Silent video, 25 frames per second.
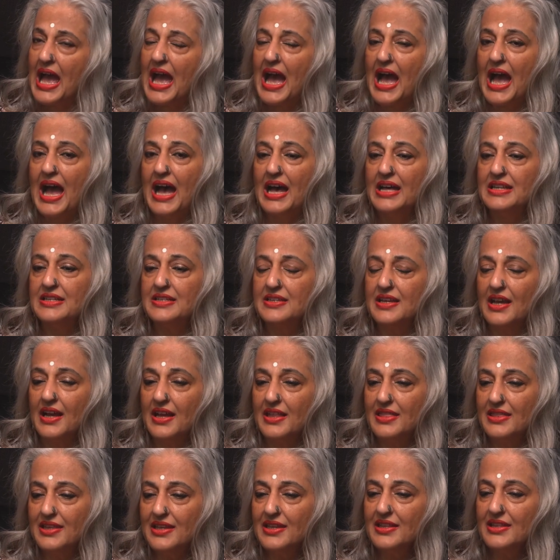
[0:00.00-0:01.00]
And I
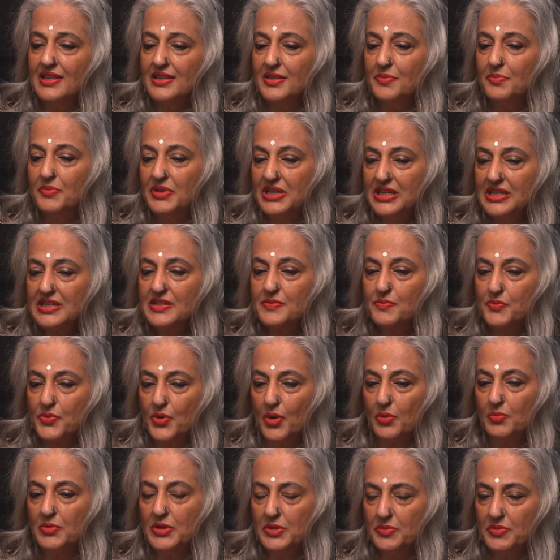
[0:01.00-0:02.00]
think that the biggest
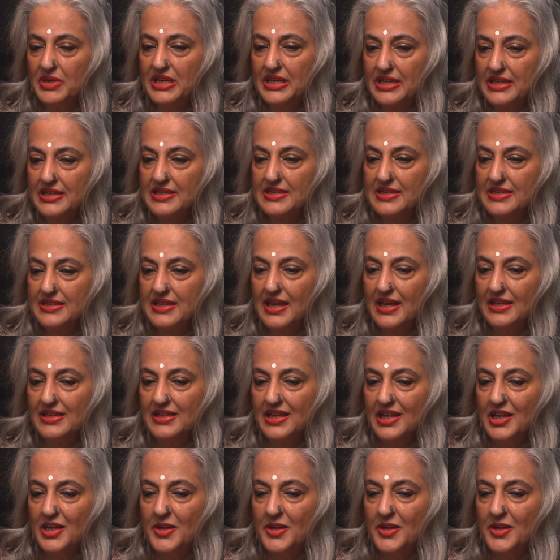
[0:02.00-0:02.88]
problem is that